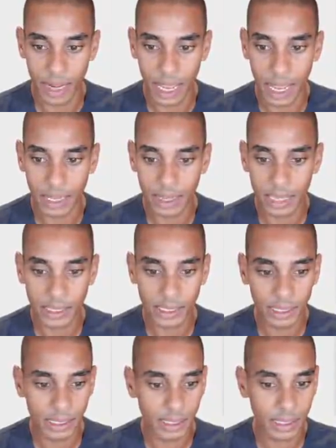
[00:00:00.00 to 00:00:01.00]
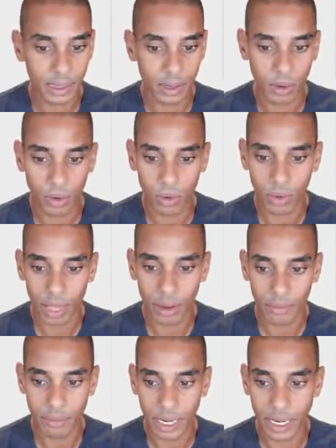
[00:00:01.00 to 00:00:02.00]
Now this isn't all
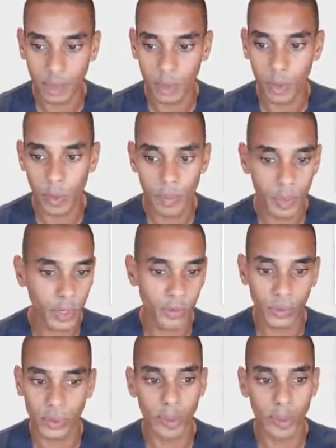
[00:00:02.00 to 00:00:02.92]
that readable, but Beautiful